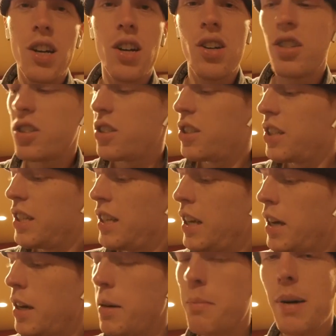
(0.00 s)
RC
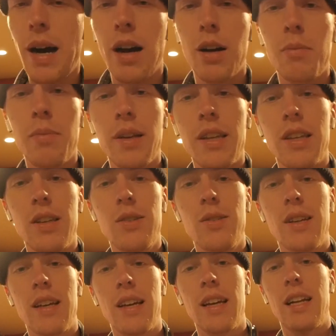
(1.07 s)
power play
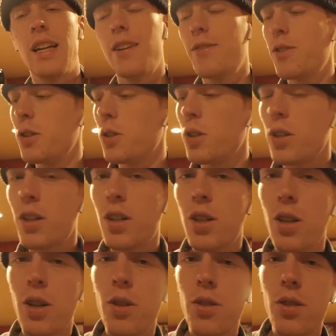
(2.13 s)
unit, and if you look
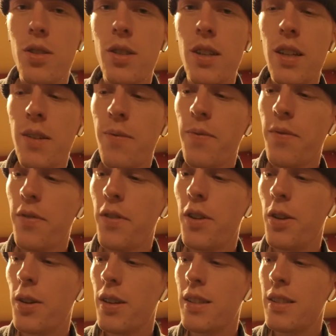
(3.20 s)
closely,
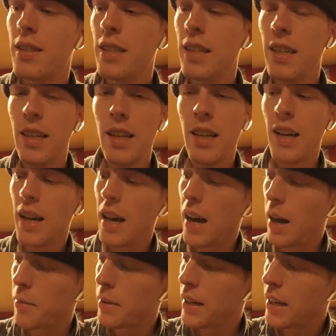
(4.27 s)
you can see
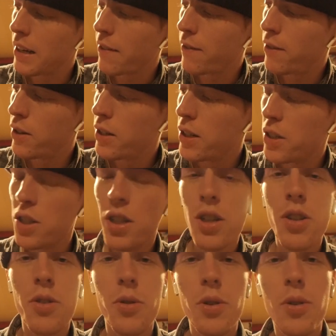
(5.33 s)
I'm getting footage
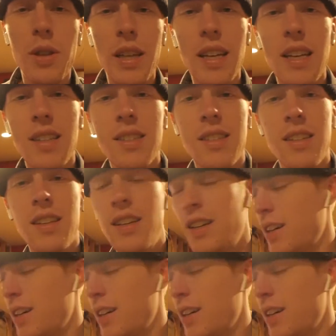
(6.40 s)
through this.